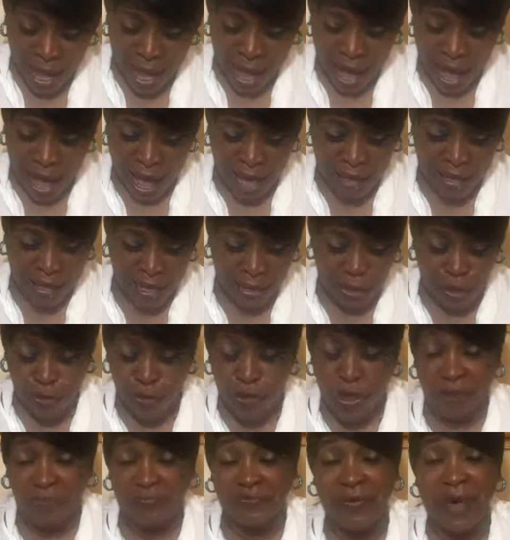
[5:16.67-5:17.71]

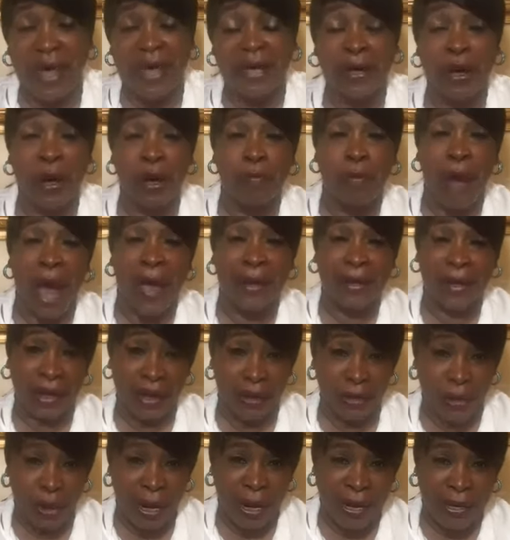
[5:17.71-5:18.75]
Hallelujah. Faith come by
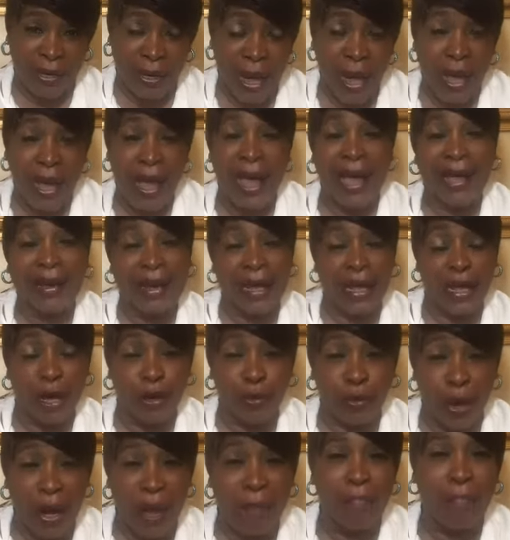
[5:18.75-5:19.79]
hearing and
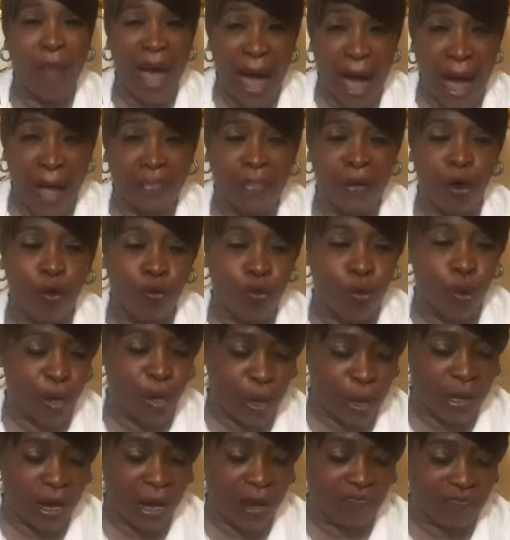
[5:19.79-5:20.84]
hearing by the
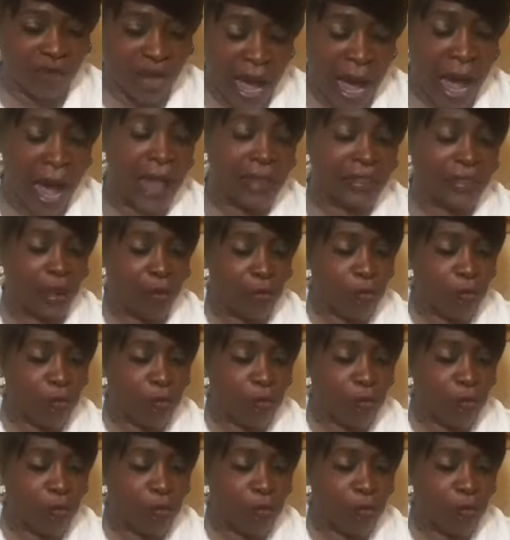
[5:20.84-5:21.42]
word of God.